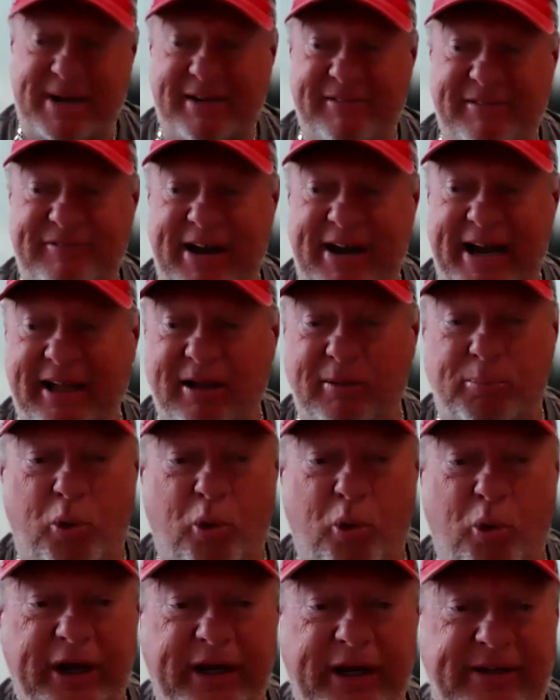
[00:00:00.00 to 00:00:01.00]
my final
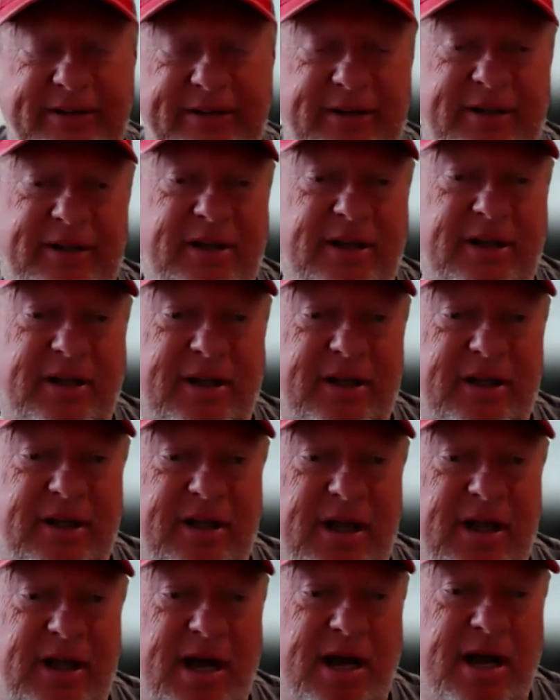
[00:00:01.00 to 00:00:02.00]
point,
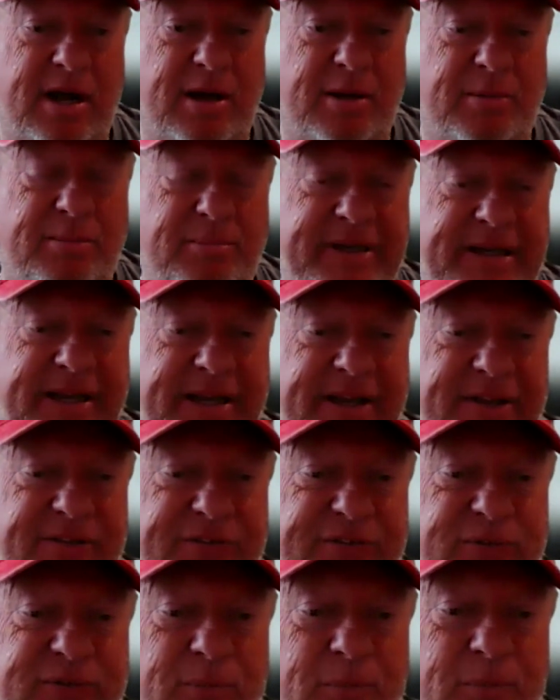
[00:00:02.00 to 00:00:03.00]

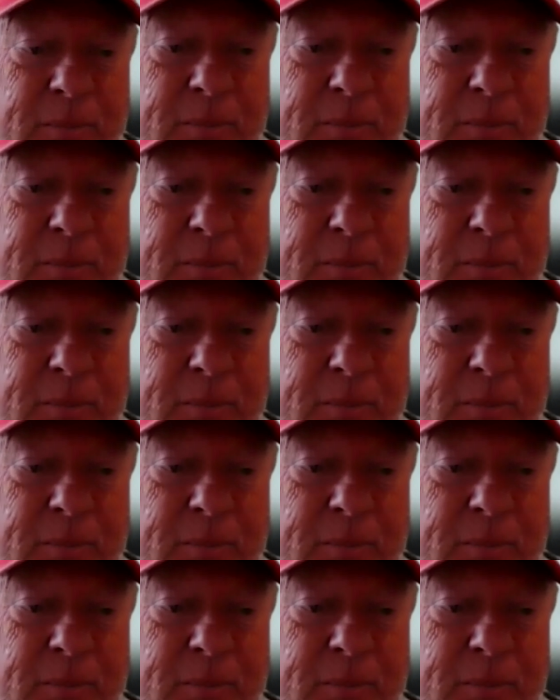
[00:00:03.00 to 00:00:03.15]
is